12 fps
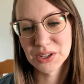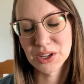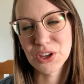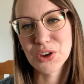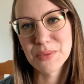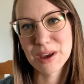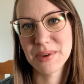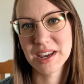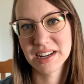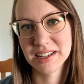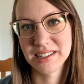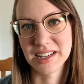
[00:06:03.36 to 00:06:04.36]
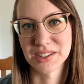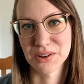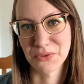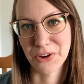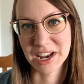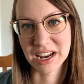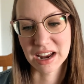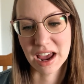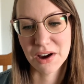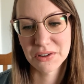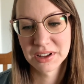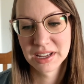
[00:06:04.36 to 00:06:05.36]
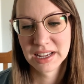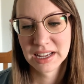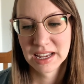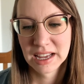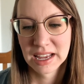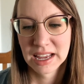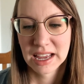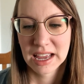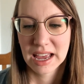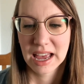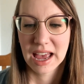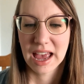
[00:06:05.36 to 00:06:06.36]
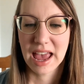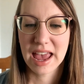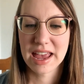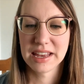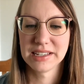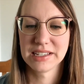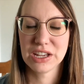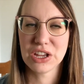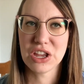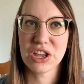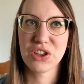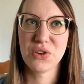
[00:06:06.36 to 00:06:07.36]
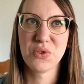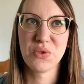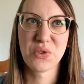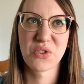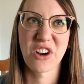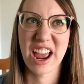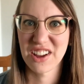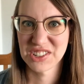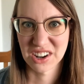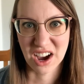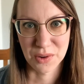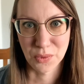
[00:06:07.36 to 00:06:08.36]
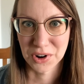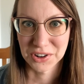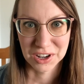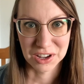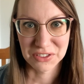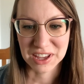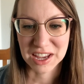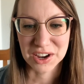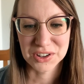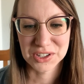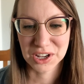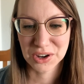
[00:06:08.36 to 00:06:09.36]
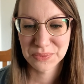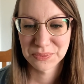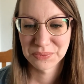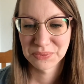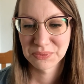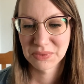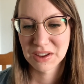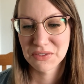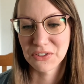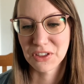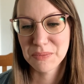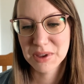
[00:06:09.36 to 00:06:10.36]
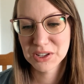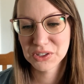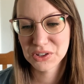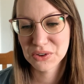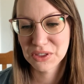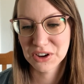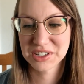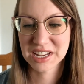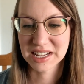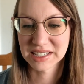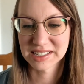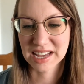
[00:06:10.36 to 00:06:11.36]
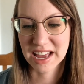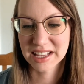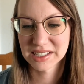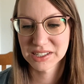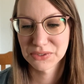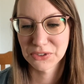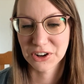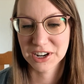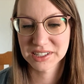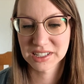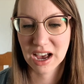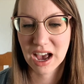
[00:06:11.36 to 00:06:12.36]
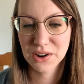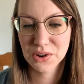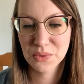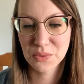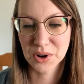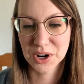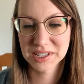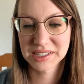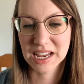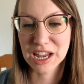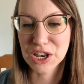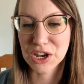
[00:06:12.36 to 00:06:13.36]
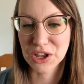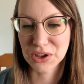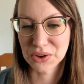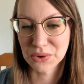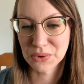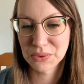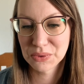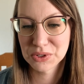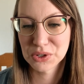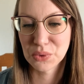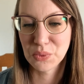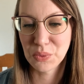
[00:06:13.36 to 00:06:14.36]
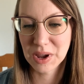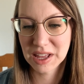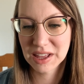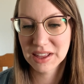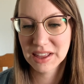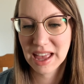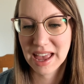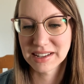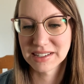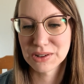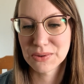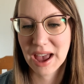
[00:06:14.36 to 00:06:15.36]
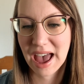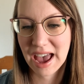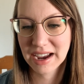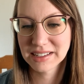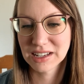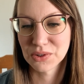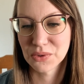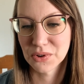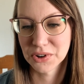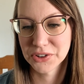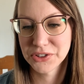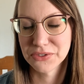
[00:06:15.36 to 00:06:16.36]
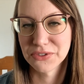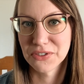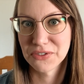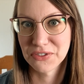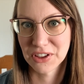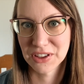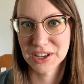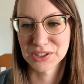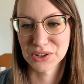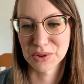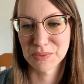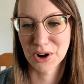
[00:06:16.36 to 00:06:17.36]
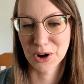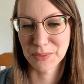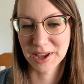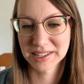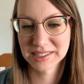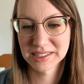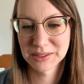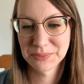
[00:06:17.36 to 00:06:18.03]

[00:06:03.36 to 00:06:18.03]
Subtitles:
You may be in a season of waiting now and you cry out to God wondering if He hears you. Philippians 2:13 says, "For it is God who works in you to will and to act in order to fulfill His good purpose."